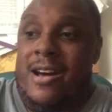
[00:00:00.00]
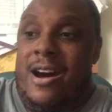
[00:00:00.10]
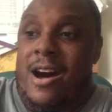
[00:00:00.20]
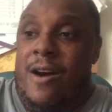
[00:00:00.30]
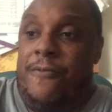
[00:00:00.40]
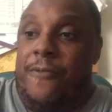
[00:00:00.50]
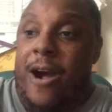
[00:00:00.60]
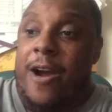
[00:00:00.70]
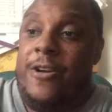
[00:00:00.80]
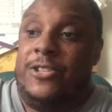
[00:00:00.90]

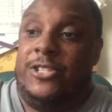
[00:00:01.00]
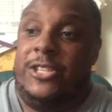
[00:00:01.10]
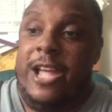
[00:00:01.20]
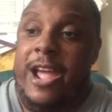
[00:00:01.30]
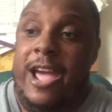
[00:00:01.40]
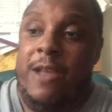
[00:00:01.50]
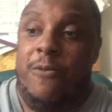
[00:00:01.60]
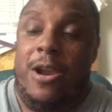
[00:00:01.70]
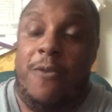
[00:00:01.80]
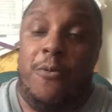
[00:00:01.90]
fire shed,
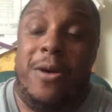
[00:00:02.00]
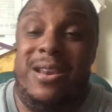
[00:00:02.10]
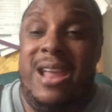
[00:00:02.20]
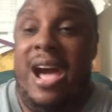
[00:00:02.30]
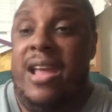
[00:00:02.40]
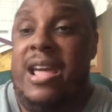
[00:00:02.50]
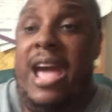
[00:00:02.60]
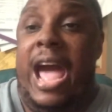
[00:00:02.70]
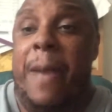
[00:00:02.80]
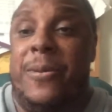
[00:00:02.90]
whatever, whatnot, that
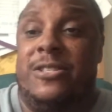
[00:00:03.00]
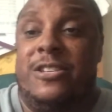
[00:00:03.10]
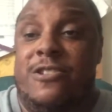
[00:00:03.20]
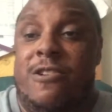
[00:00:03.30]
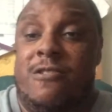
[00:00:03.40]
happens to